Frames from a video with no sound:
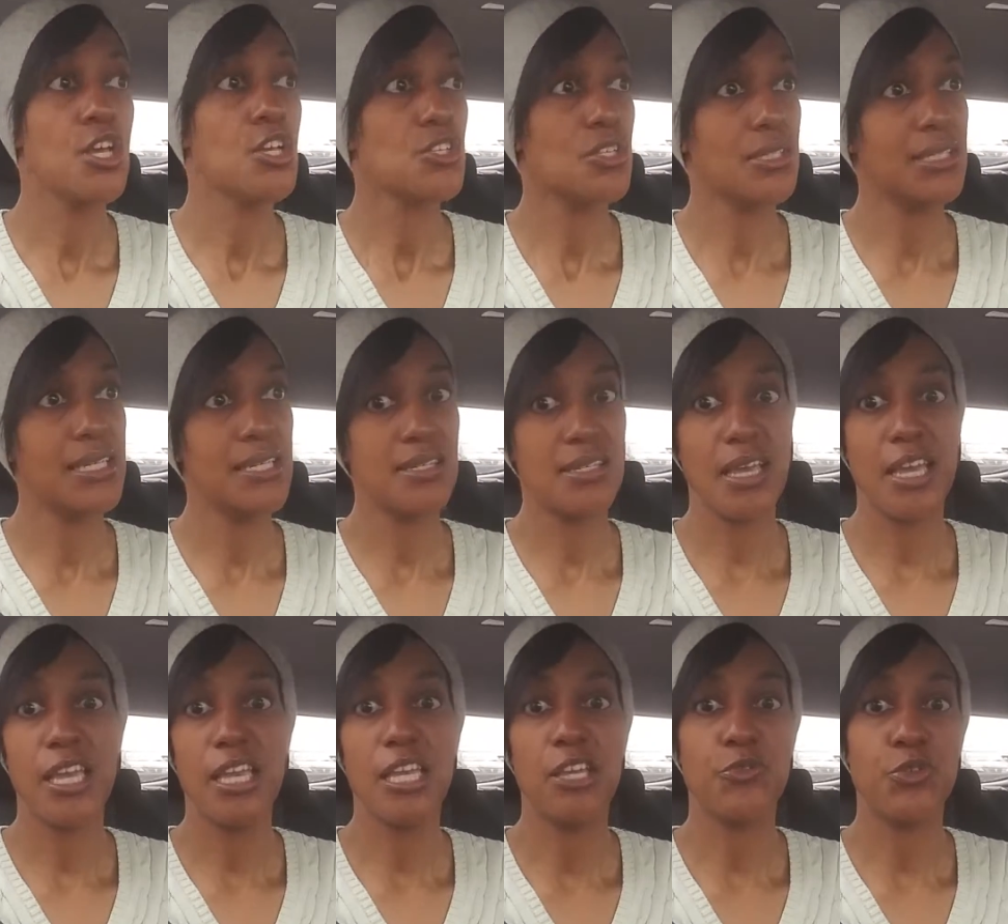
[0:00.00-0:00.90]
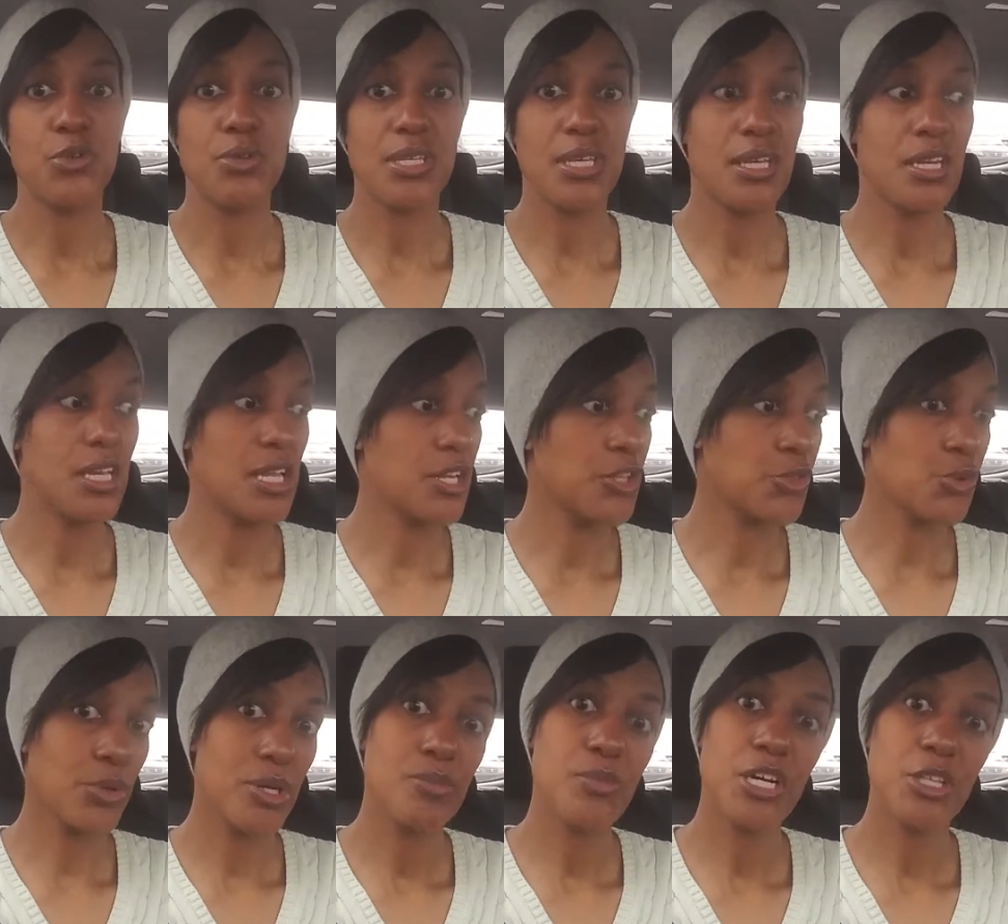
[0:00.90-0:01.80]
So let's say if you said in a
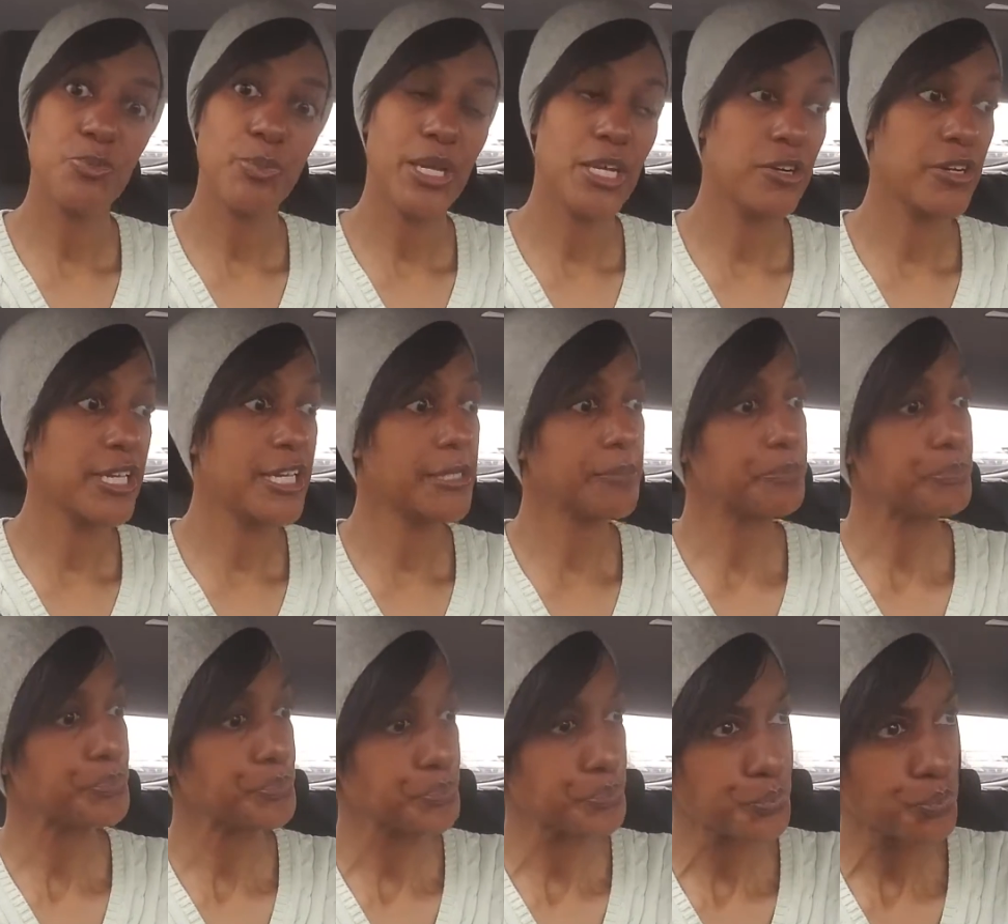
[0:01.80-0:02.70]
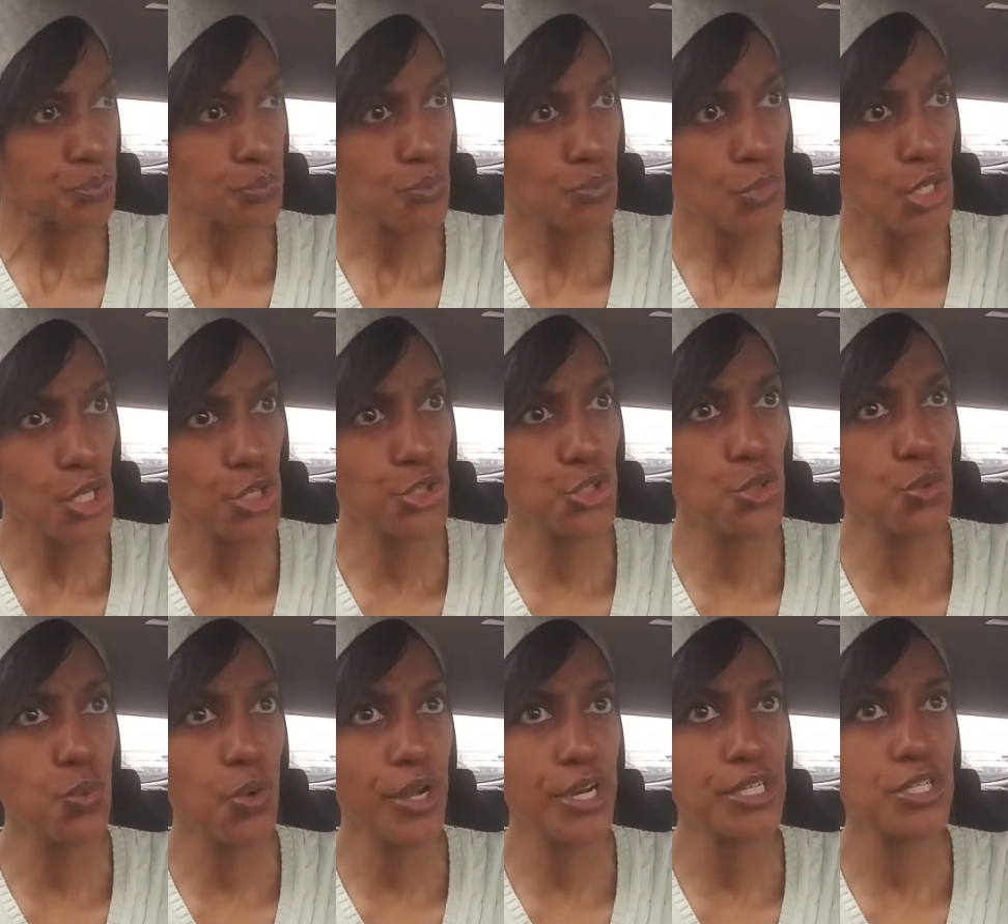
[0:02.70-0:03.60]
3-month period,
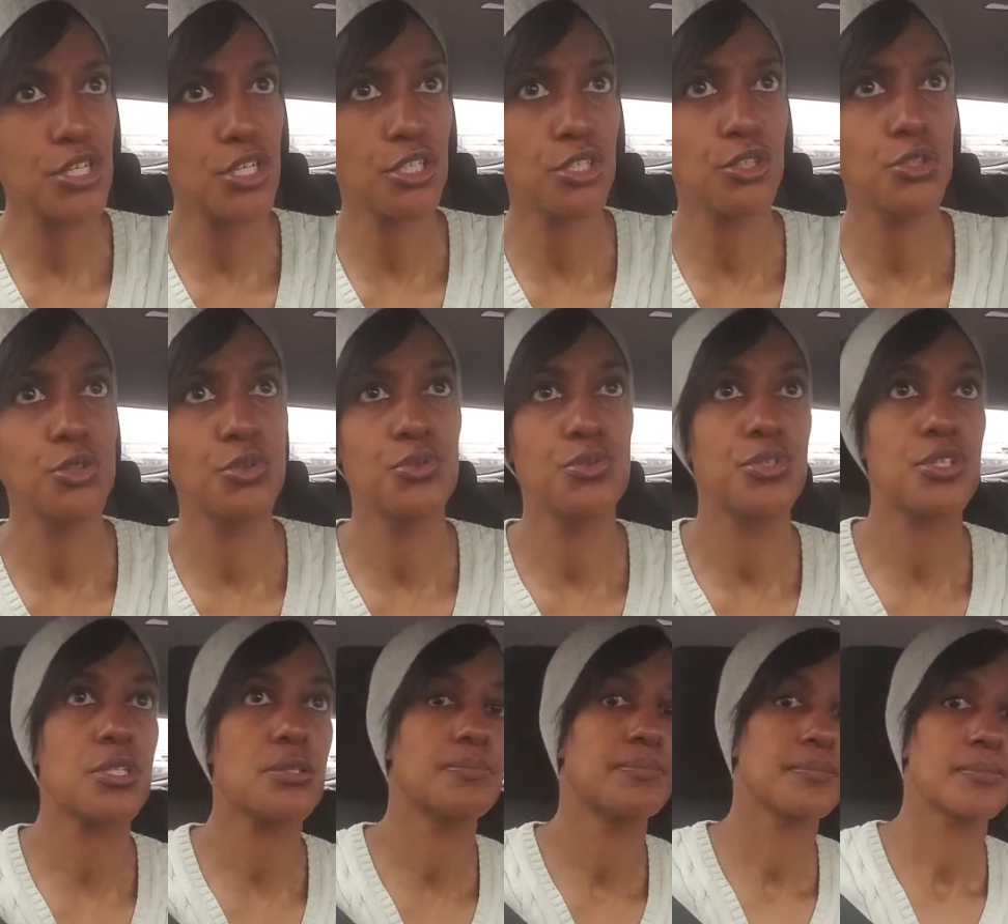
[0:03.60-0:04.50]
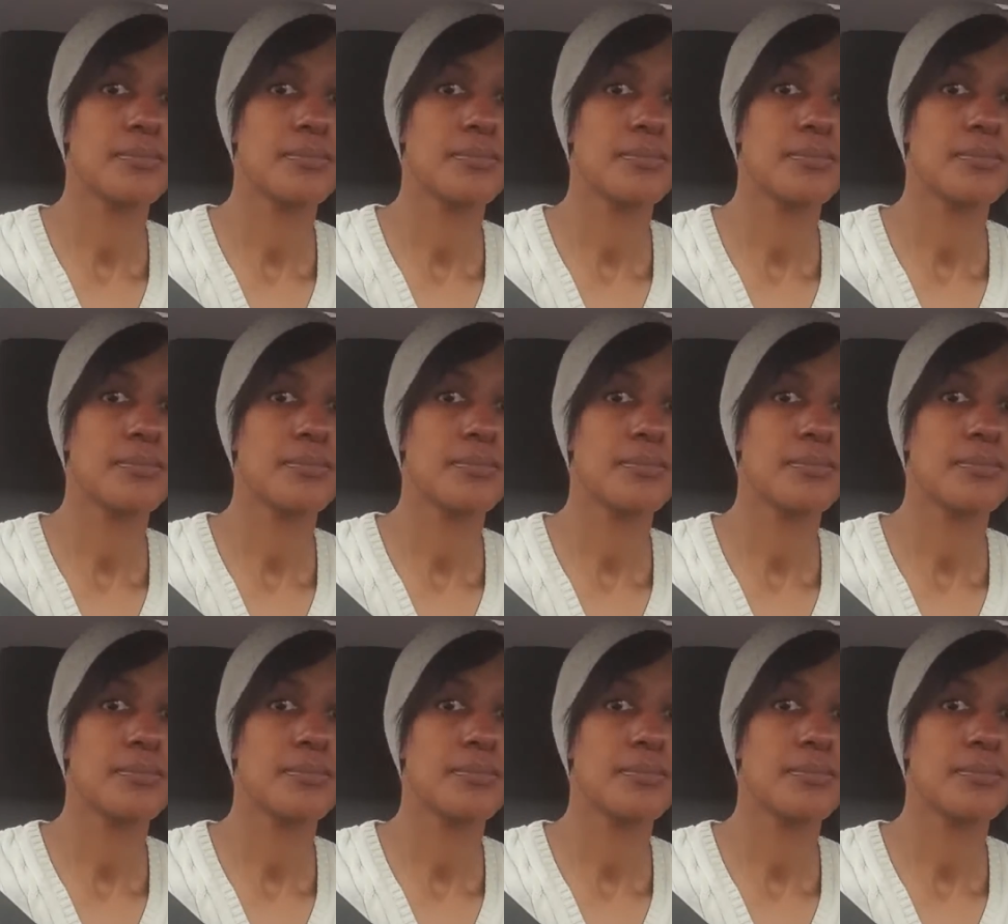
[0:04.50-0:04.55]
you wanted to lose